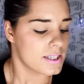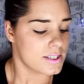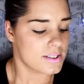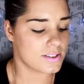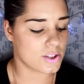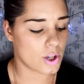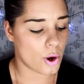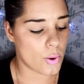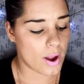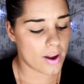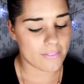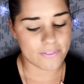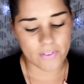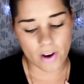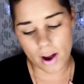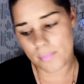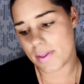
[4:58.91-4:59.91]
So
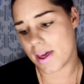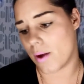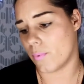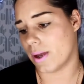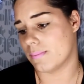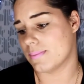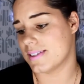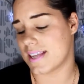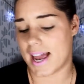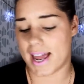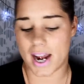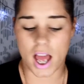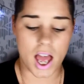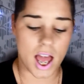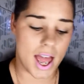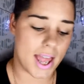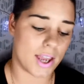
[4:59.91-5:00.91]
from that website
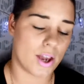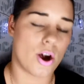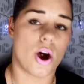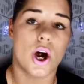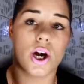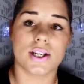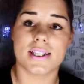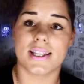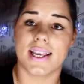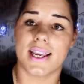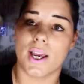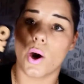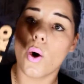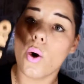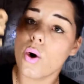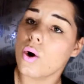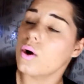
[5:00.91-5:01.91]
I got
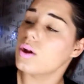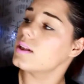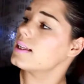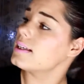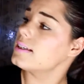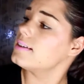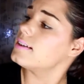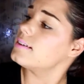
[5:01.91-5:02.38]
the all